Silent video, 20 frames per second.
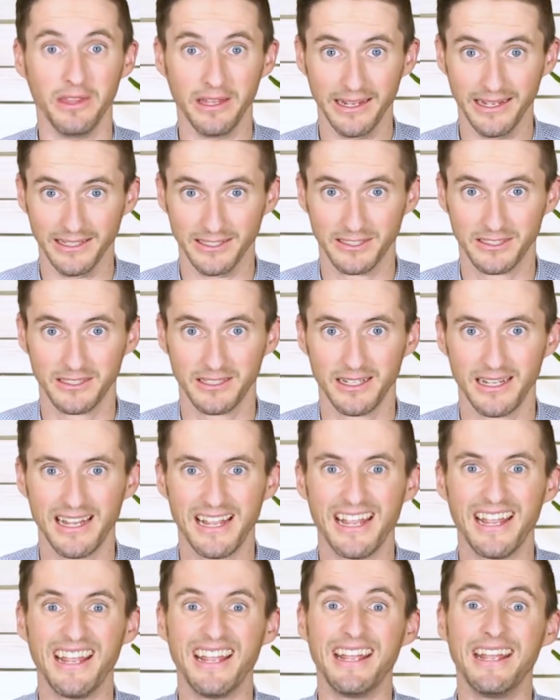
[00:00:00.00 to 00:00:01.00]
this
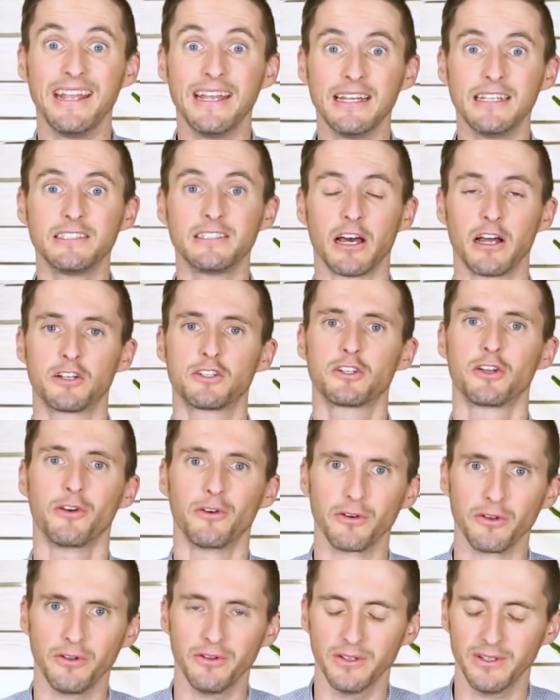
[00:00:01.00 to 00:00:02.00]
is a
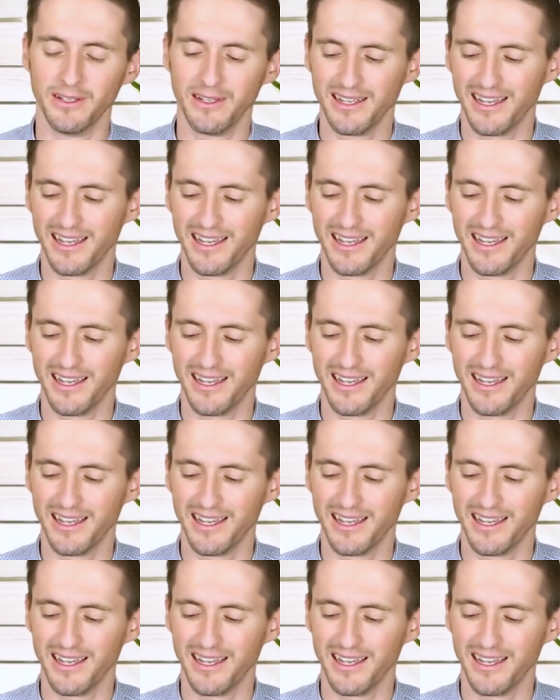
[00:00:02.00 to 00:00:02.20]
turtle.